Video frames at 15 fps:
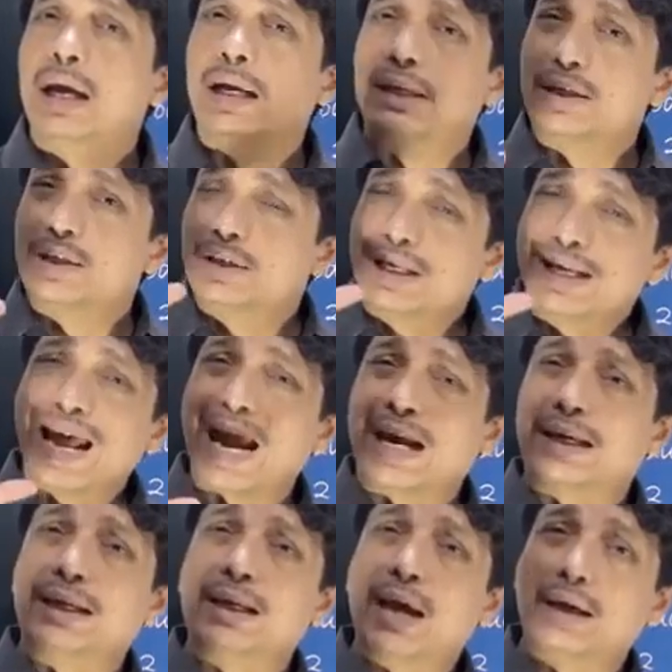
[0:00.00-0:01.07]
it is still
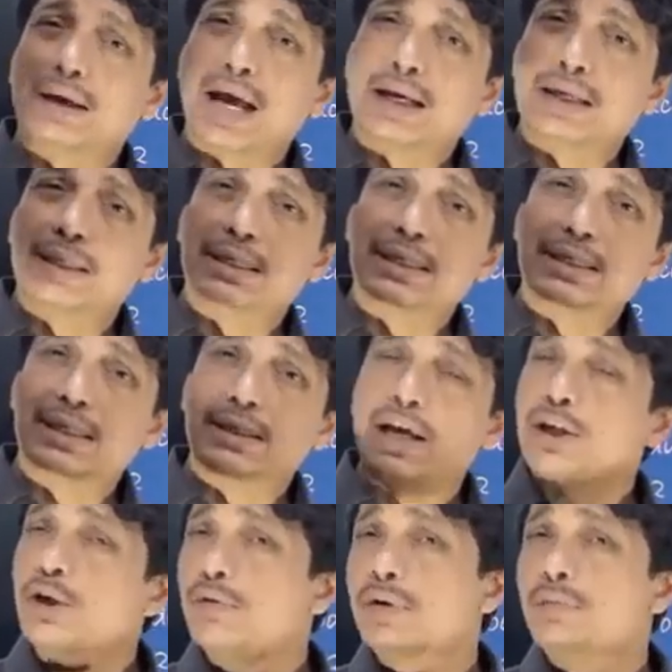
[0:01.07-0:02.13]
acting under anesthesia.
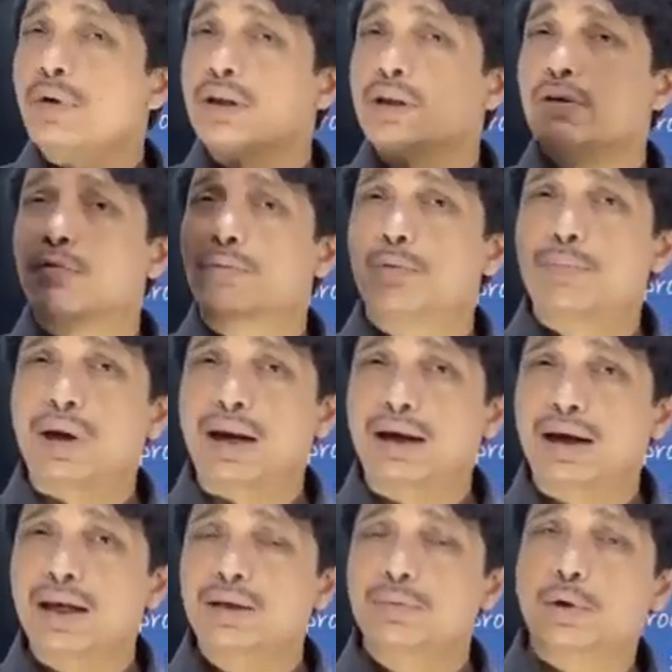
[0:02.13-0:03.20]
Rest of the muscles are
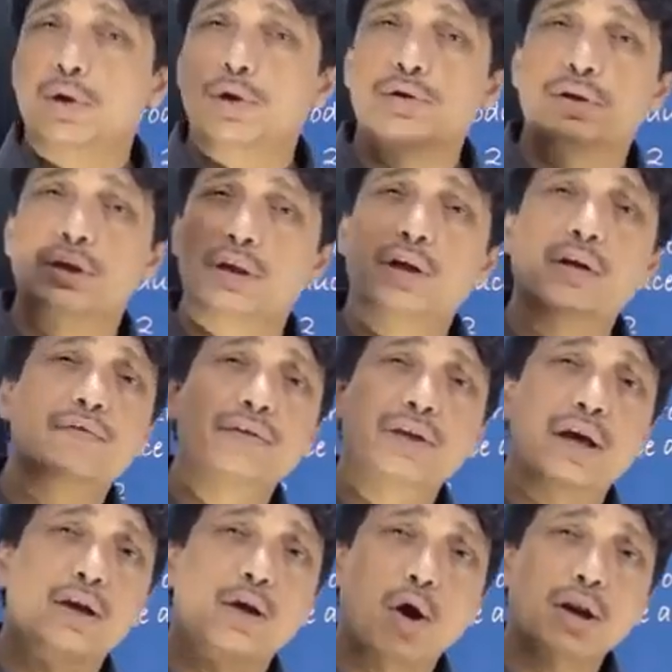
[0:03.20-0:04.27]
paralyzed because the
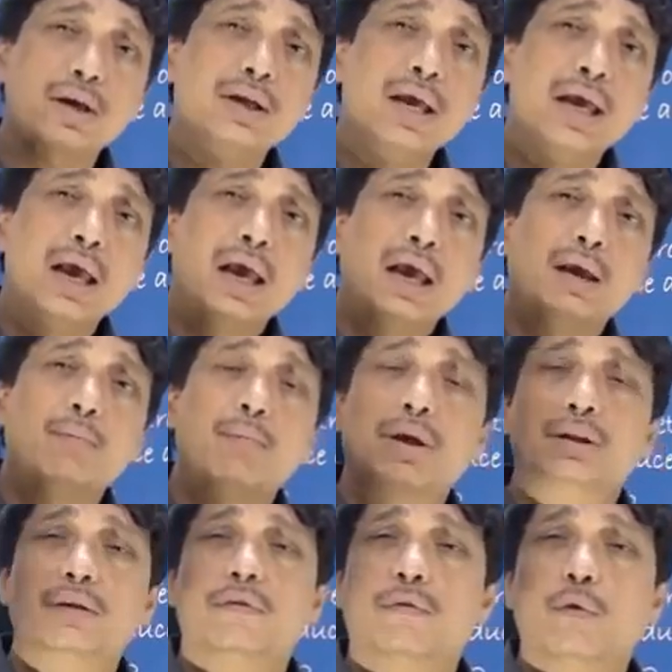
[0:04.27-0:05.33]
nerves are gone.
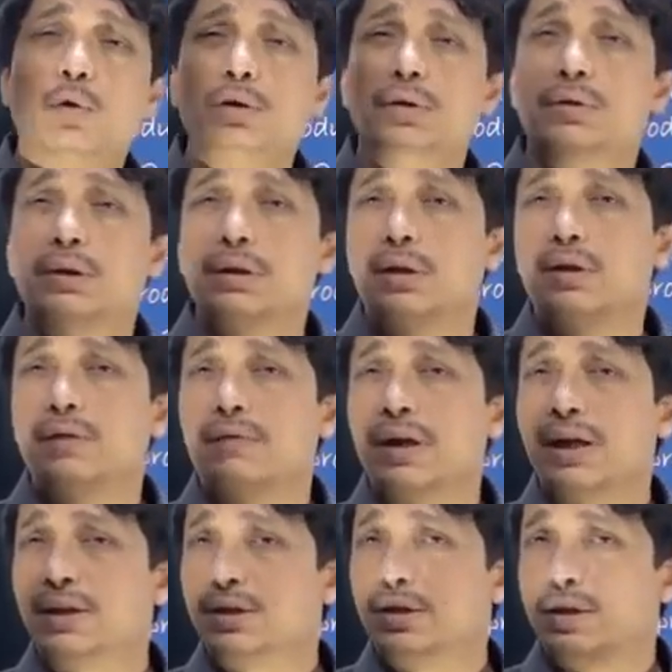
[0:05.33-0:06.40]
But the fourth nerve
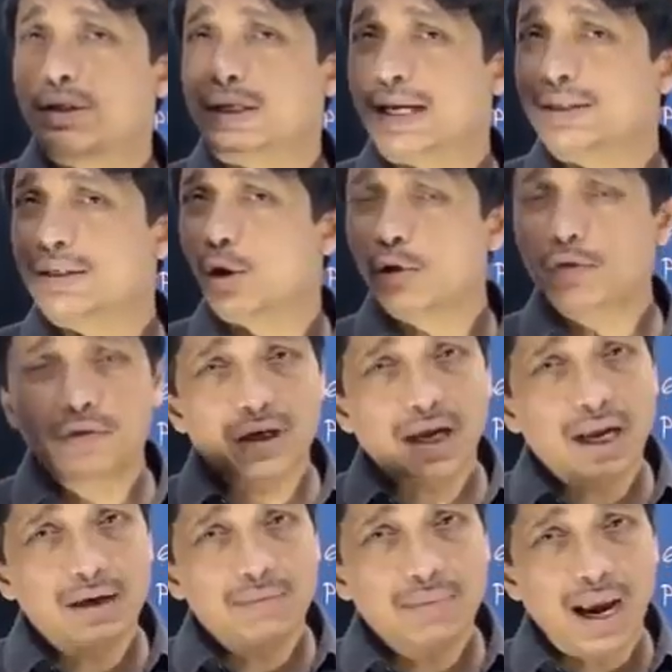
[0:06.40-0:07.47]
takes a lot of
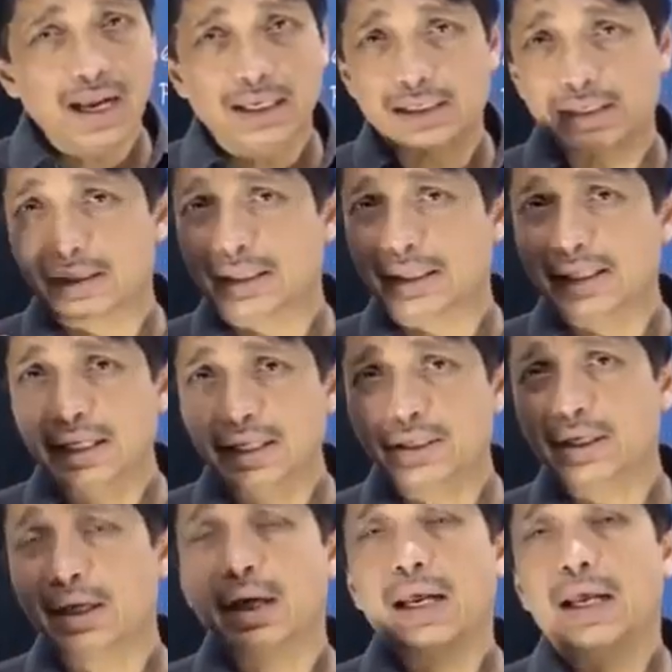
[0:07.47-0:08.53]
time, and it's the
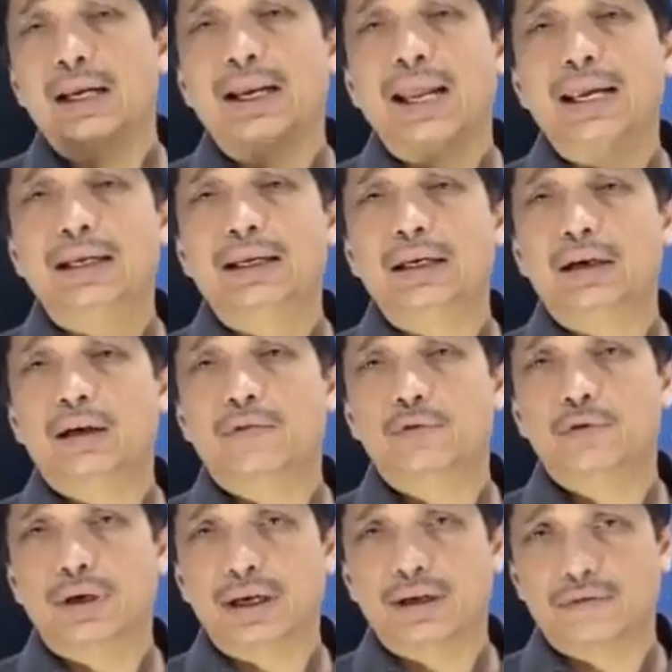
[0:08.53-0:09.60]
least likely
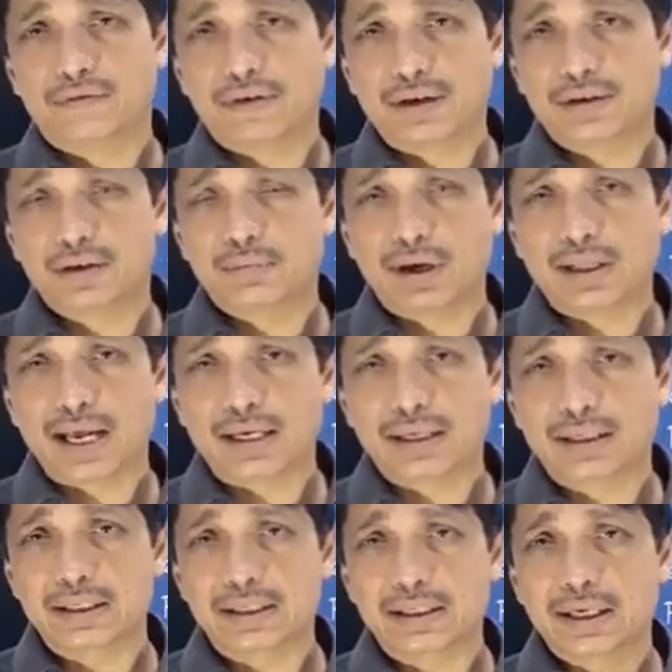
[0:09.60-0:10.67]
nerve to get affected by the
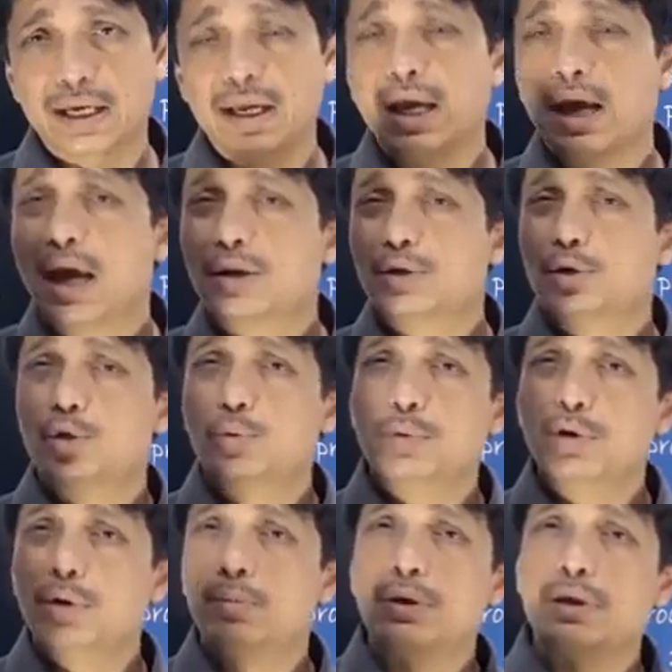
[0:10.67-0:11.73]
anesthesia. So the
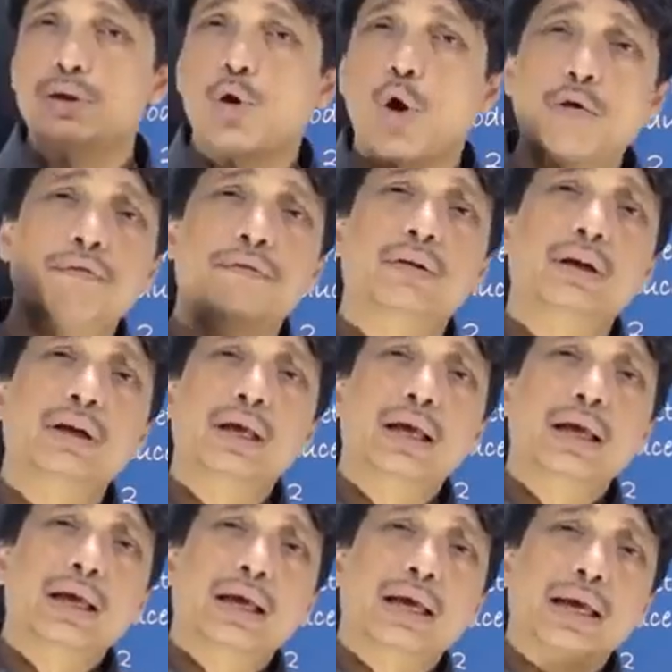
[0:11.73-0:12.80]
superior oblique is often
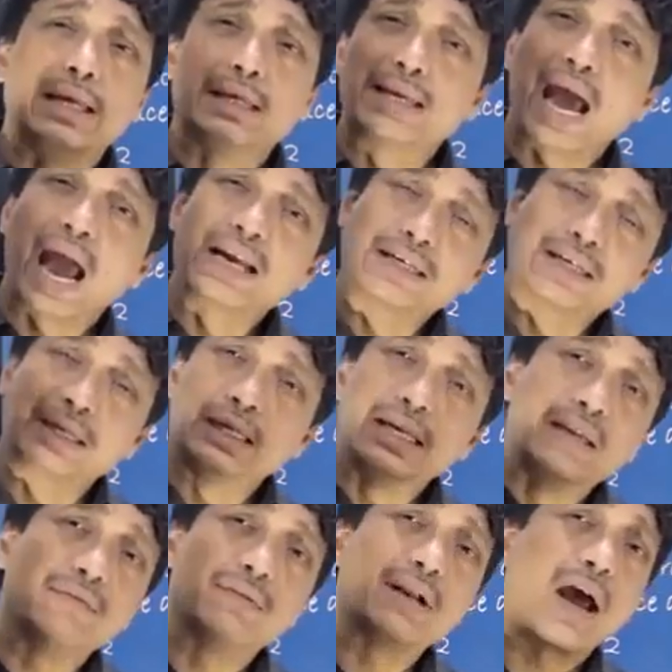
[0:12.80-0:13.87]
acting
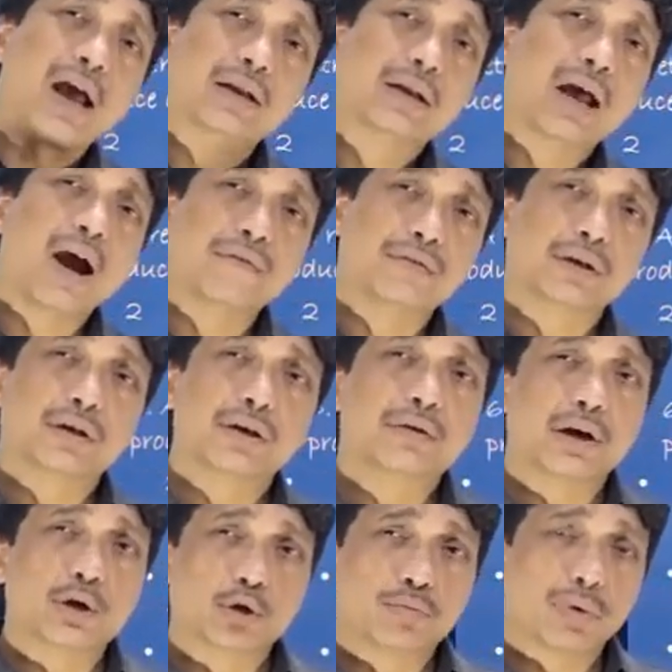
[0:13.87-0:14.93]
even after
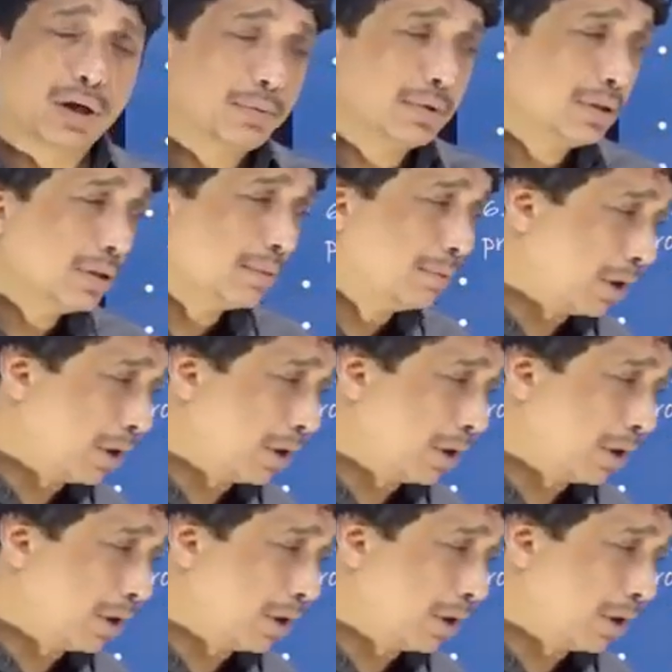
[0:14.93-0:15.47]
a retrobulbar